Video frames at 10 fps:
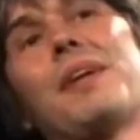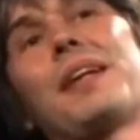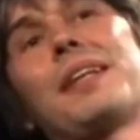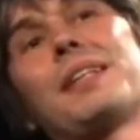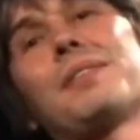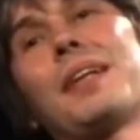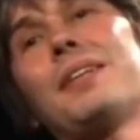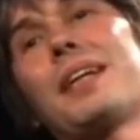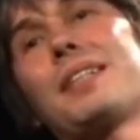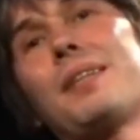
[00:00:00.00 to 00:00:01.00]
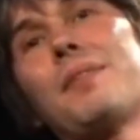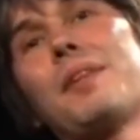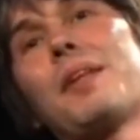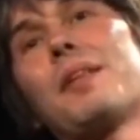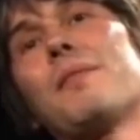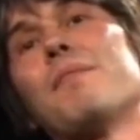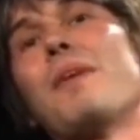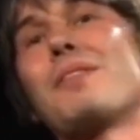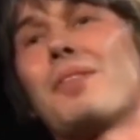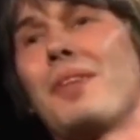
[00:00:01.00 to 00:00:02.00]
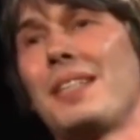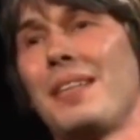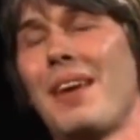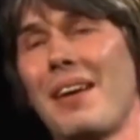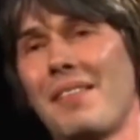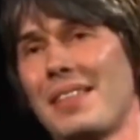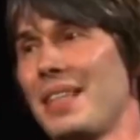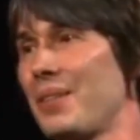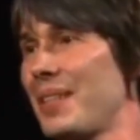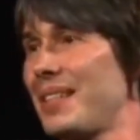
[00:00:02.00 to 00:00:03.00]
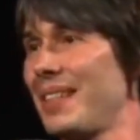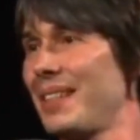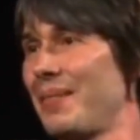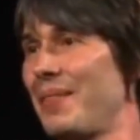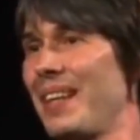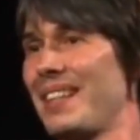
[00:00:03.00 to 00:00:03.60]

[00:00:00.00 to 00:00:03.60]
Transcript: but I think it's quite good actually. The most criticism, if I ever see criticism,